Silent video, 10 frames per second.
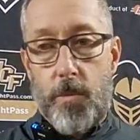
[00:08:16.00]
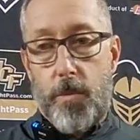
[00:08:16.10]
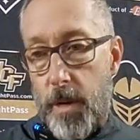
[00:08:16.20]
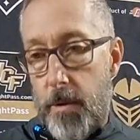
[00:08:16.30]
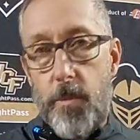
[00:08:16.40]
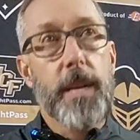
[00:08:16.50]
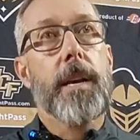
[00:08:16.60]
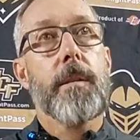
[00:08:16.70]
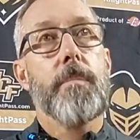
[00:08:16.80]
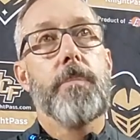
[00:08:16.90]
We
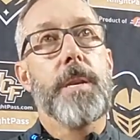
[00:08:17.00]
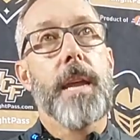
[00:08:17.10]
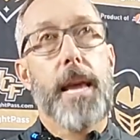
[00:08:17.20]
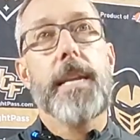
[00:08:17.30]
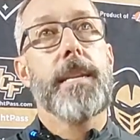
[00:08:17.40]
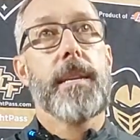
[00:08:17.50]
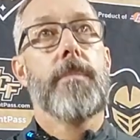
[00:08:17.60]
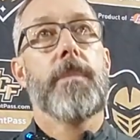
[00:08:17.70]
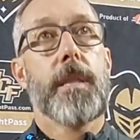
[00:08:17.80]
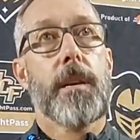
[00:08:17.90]
can beat any
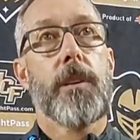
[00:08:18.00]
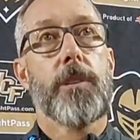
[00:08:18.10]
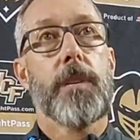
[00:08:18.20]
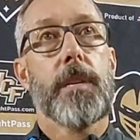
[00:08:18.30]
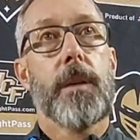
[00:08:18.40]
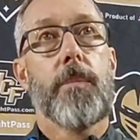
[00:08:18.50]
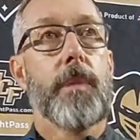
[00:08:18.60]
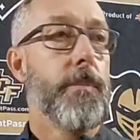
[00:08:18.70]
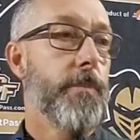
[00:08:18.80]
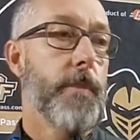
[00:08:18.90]
team in the country,
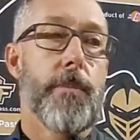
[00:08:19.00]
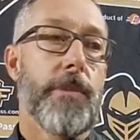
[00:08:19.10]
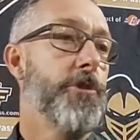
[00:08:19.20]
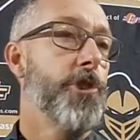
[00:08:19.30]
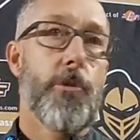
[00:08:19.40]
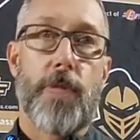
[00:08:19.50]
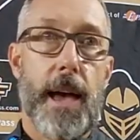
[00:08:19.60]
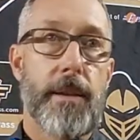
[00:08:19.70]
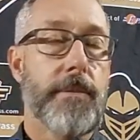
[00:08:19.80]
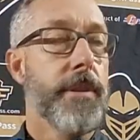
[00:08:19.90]
and we've shown
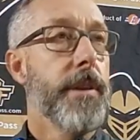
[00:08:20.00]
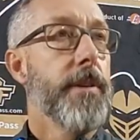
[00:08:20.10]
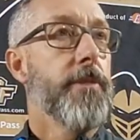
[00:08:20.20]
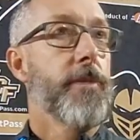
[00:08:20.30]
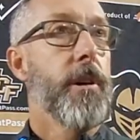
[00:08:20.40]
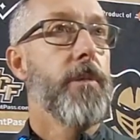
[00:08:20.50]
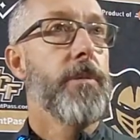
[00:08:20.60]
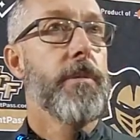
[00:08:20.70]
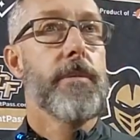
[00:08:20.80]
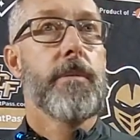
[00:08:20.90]
that. So
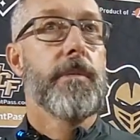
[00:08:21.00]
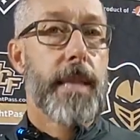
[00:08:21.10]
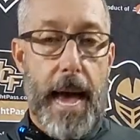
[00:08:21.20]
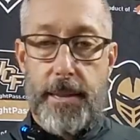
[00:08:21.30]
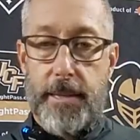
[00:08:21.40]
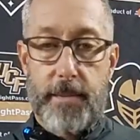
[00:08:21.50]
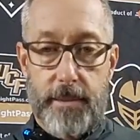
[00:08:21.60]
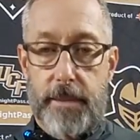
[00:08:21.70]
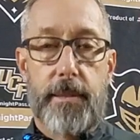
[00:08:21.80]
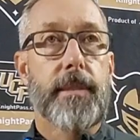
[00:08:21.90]
that's
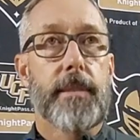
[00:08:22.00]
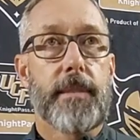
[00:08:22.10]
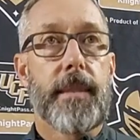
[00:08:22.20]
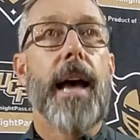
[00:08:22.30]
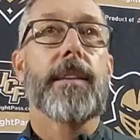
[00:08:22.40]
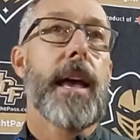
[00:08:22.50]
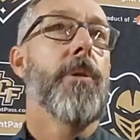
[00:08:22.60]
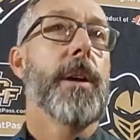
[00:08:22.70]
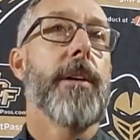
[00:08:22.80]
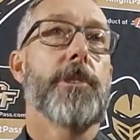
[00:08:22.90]
how
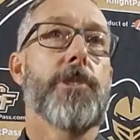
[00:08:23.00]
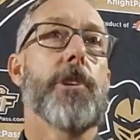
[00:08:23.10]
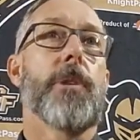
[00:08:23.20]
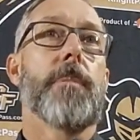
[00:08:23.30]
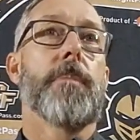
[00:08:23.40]
we have to show up.